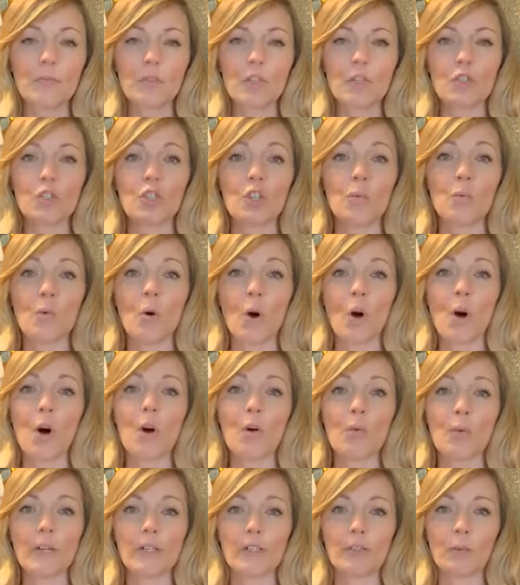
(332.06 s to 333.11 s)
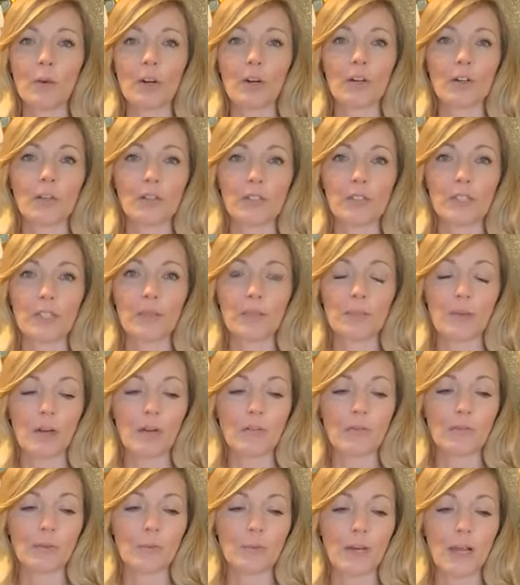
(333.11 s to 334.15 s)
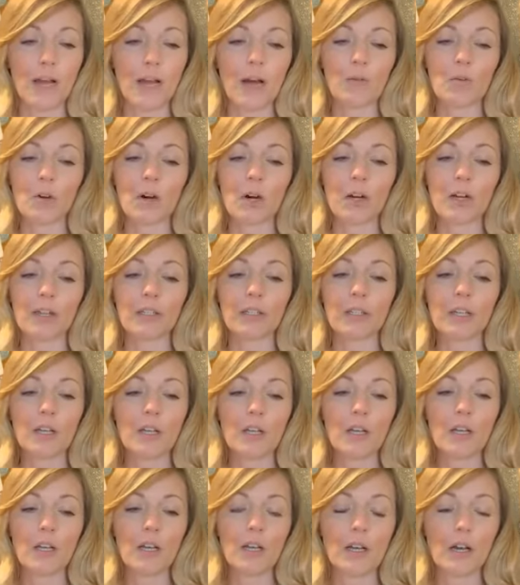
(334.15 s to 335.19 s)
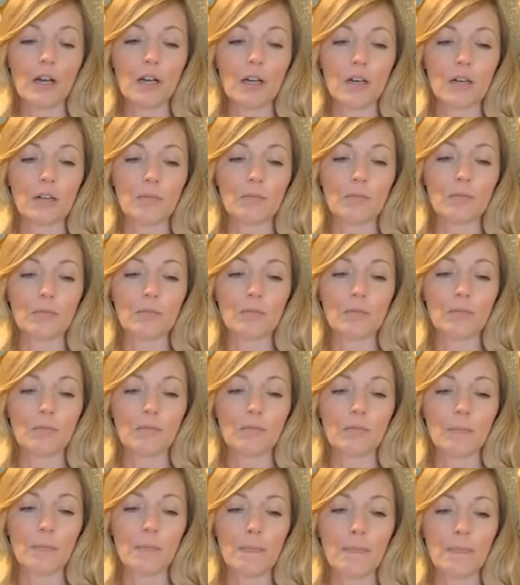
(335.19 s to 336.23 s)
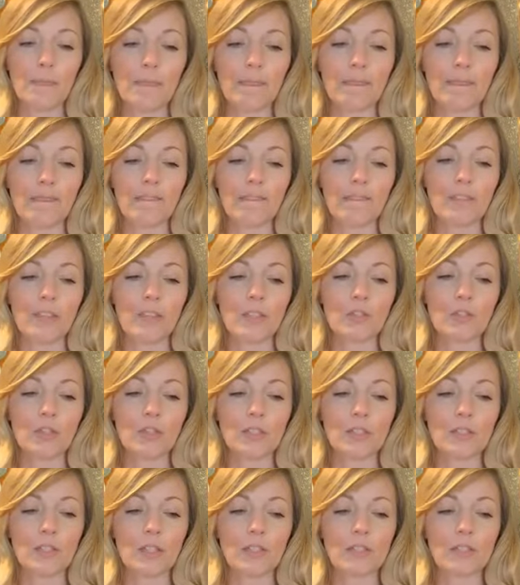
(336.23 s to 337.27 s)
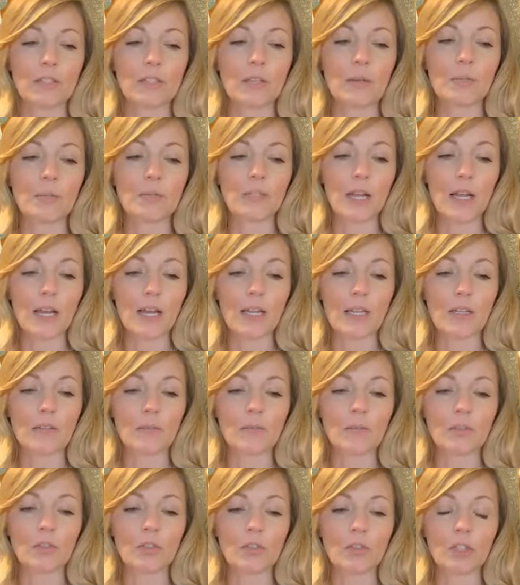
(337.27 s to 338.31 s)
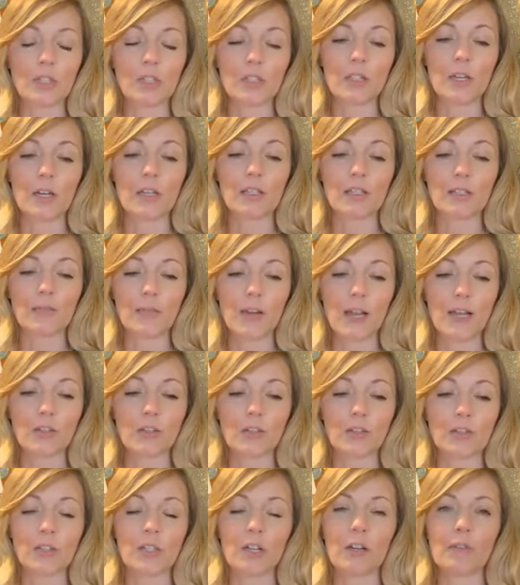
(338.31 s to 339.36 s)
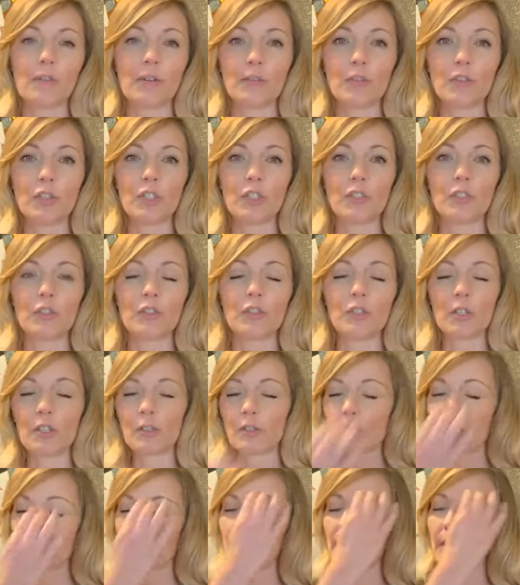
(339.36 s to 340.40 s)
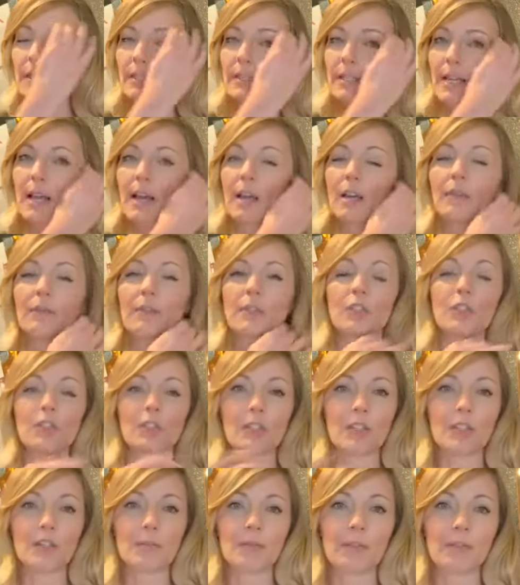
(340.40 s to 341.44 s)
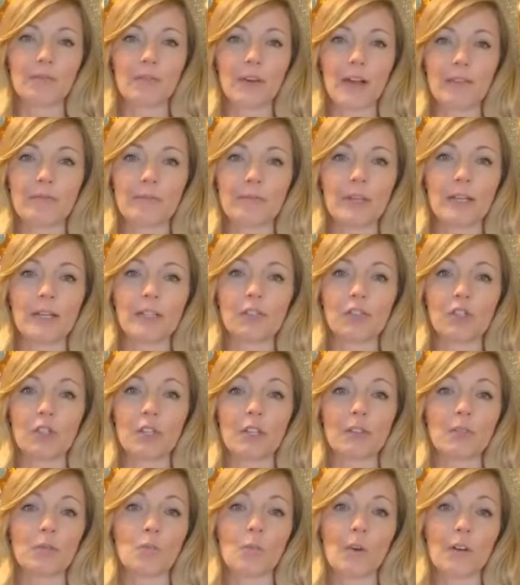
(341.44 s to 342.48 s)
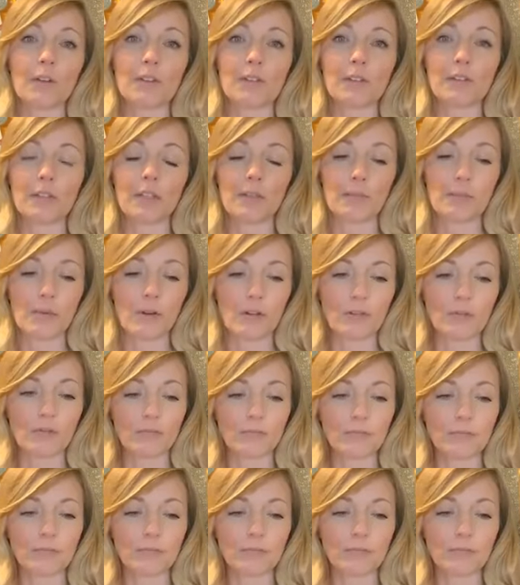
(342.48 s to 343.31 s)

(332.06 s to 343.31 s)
she will always wear her seatbelt from now on. She says sometimes she does find herself, if she's just going to town, if it's just going to be 5 minutes, she doesn't wear a seatbelt.